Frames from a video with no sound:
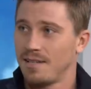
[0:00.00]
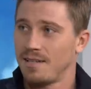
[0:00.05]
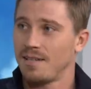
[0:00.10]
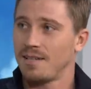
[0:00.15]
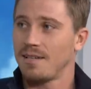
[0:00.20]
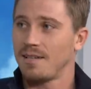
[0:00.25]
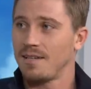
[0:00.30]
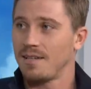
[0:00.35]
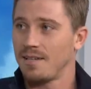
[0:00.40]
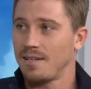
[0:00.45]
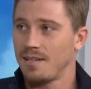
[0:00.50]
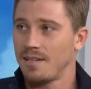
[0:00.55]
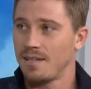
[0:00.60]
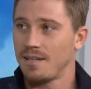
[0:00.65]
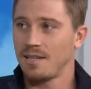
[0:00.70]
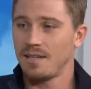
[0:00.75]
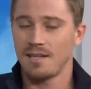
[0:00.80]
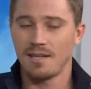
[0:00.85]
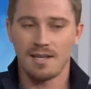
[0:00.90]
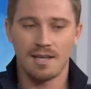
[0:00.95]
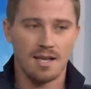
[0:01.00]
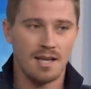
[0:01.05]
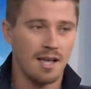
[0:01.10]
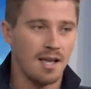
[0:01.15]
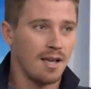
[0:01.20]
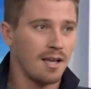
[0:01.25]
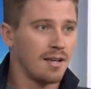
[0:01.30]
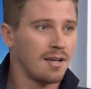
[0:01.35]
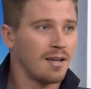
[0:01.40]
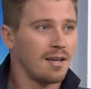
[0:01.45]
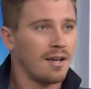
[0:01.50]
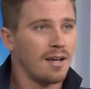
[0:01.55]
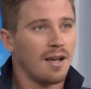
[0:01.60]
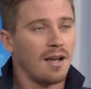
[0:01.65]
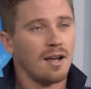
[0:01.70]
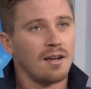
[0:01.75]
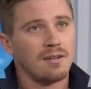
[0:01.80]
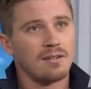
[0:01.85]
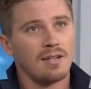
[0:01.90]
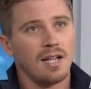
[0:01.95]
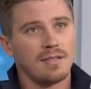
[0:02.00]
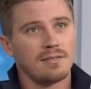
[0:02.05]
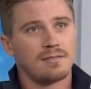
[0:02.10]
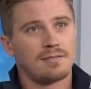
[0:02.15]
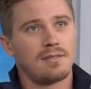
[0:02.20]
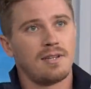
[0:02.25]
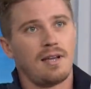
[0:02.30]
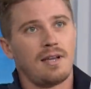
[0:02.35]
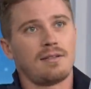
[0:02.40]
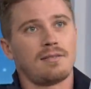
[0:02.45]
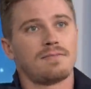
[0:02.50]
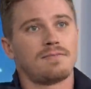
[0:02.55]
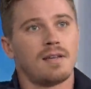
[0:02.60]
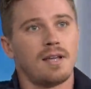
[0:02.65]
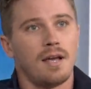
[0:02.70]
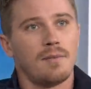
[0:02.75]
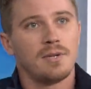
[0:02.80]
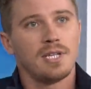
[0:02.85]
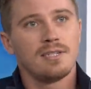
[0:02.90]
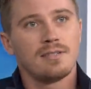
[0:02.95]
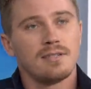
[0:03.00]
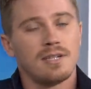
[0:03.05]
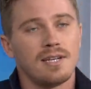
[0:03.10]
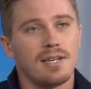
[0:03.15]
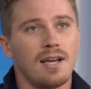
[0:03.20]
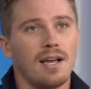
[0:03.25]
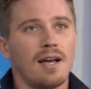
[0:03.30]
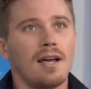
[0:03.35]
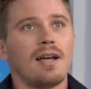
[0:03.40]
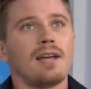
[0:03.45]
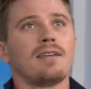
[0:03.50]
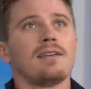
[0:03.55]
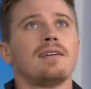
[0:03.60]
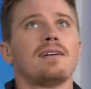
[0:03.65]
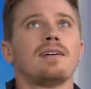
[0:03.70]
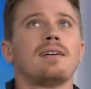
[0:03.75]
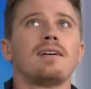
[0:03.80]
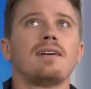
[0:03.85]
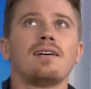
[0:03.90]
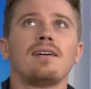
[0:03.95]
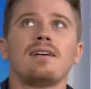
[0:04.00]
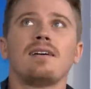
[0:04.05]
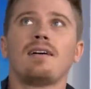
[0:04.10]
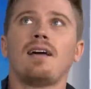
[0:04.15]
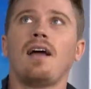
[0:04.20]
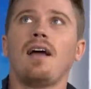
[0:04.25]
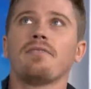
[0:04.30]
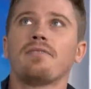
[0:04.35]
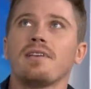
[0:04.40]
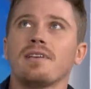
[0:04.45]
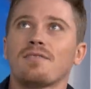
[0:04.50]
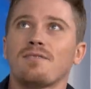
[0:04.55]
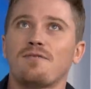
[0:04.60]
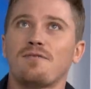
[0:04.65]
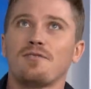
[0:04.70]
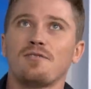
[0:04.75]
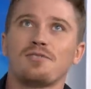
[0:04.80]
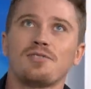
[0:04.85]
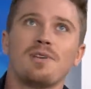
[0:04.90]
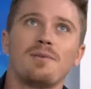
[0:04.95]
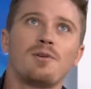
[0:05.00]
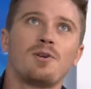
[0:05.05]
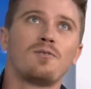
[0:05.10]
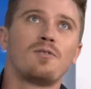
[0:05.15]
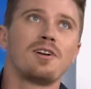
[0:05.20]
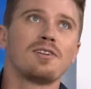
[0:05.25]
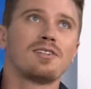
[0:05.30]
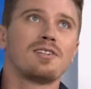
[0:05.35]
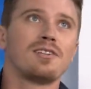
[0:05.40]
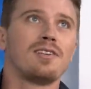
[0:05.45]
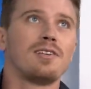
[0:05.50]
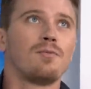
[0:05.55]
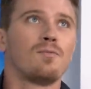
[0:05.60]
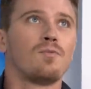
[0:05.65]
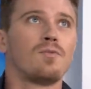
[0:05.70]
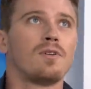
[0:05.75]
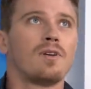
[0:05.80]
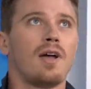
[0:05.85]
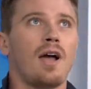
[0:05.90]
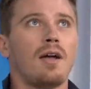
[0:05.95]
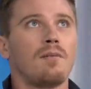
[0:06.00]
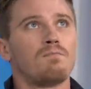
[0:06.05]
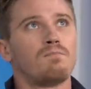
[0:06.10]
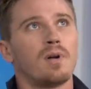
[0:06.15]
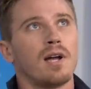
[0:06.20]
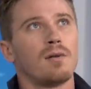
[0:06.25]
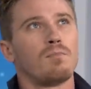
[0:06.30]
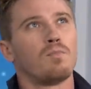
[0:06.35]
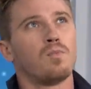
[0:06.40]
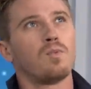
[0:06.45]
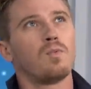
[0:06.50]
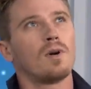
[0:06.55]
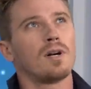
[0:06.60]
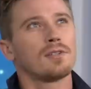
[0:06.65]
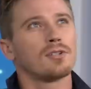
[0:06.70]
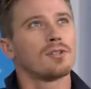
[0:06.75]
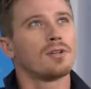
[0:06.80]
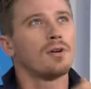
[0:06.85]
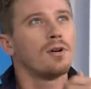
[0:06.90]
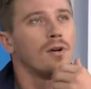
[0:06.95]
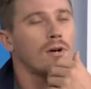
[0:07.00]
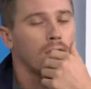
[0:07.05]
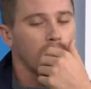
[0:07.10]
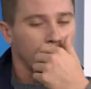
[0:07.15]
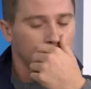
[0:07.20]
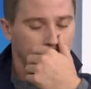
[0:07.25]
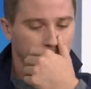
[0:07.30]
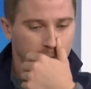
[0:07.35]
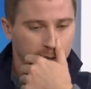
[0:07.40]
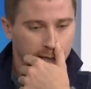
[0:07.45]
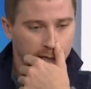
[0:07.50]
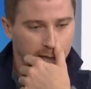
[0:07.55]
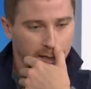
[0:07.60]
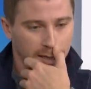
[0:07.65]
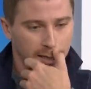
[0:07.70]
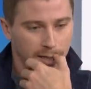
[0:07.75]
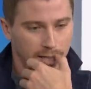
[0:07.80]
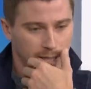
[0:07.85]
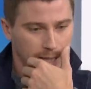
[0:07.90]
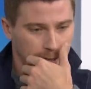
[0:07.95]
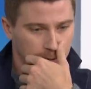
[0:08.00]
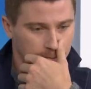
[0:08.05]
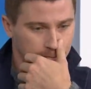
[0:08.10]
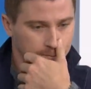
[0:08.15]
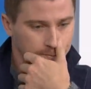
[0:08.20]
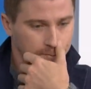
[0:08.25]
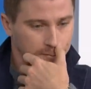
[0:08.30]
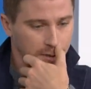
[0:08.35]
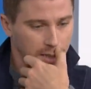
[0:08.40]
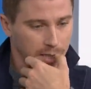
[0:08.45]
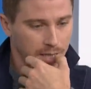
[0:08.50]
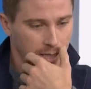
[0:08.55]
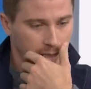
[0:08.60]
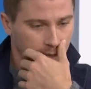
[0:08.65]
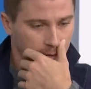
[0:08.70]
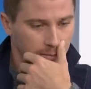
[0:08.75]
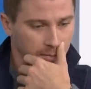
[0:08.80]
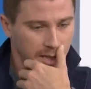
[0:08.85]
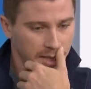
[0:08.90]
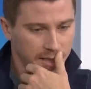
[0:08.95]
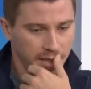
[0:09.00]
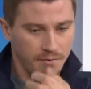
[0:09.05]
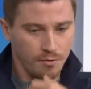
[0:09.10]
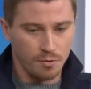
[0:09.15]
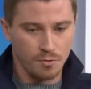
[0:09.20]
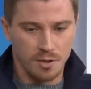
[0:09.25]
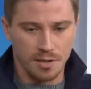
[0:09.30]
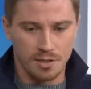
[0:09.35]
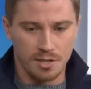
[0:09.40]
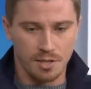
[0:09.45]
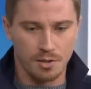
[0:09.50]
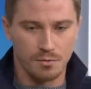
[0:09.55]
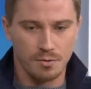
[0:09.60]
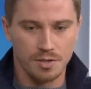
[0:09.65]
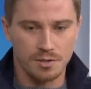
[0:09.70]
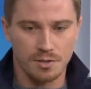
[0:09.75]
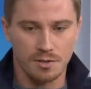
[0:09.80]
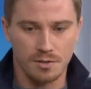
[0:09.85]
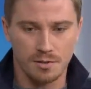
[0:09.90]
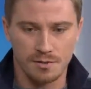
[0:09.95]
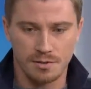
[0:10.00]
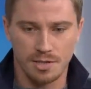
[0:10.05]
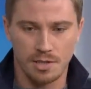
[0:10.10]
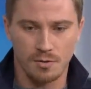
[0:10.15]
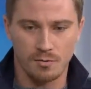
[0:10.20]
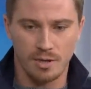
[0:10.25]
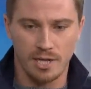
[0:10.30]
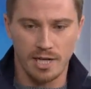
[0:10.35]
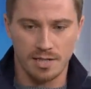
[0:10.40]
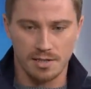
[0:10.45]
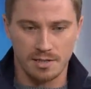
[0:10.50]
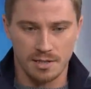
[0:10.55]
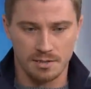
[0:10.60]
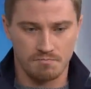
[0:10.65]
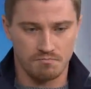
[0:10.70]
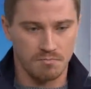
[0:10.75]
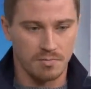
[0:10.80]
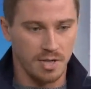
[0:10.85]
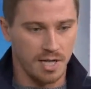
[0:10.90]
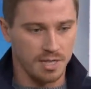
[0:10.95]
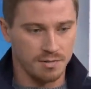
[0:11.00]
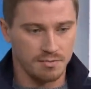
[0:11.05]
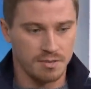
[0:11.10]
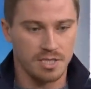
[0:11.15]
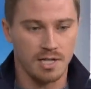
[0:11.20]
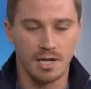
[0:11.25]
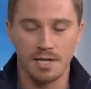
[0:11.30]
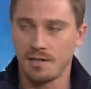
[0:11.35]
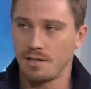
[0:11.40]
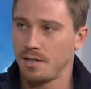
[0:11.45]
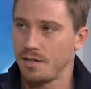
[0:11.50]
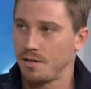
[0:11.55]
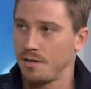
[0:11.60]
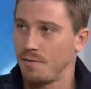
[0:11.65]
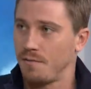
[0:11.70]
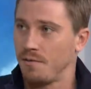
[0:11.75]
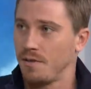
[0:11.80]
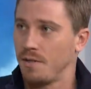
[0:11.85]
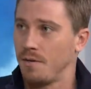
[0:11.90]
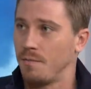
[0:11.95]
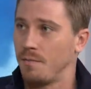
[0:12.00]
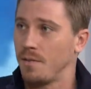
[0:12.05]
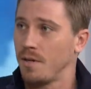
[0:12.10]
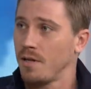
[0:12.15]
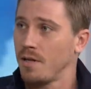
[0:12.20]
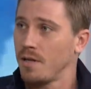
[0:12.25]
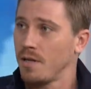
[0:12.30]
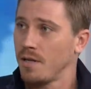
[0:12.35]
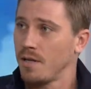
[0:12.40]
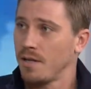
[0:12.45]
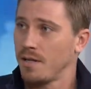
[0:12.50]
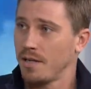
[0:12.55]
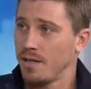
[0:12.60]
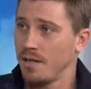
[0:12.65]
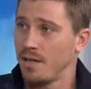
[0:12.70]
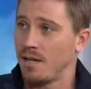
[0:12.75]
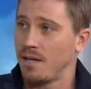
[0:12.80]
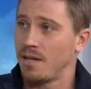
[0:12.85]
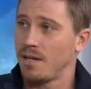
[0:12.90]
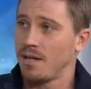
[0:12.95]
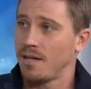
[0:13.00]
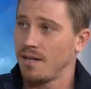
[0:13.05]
loving this tale of Peter Pan? I, I mean, I uh, I think the first time I watched it, well, I, I watched Hook, but um, um, I never watched the original until we actually I signed on to the film. Oh, no kidding. Yeah.